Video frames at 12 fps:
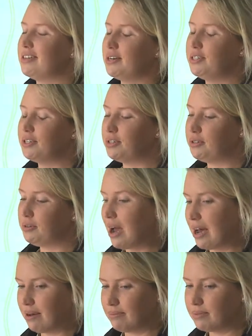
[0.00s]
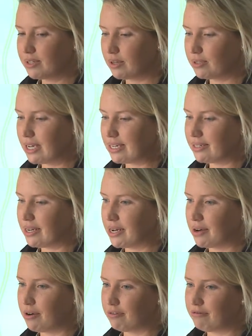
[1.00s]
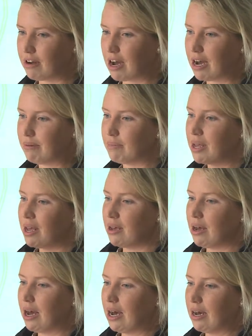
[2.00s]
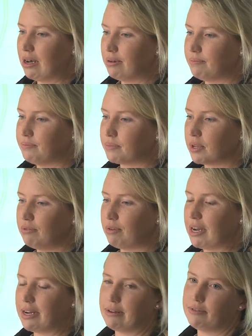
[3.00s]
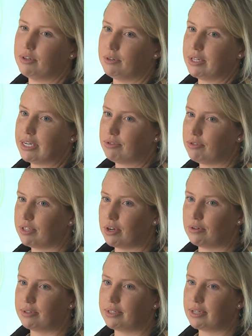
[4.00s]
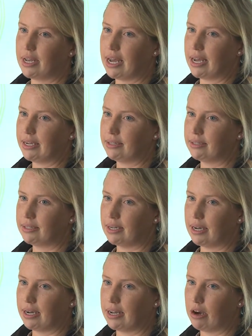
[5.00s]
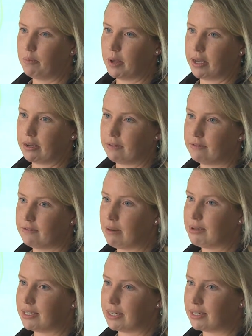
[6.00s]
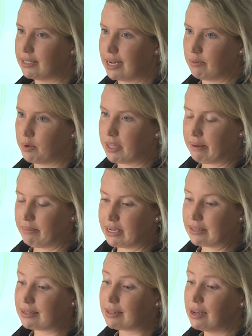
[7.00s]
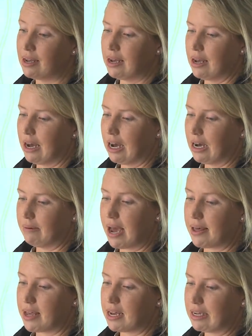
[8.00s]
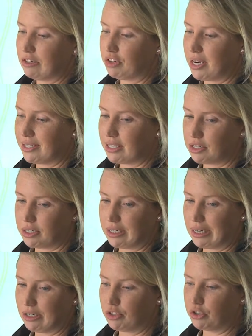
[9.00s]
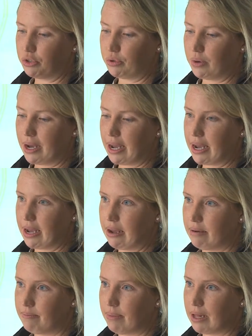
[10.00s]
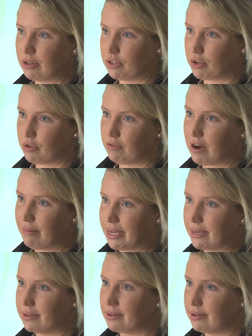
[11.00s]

So I do soil testing on farm, reading of soil test results, and helping farmers understand what that means, how they can transition into a biological farming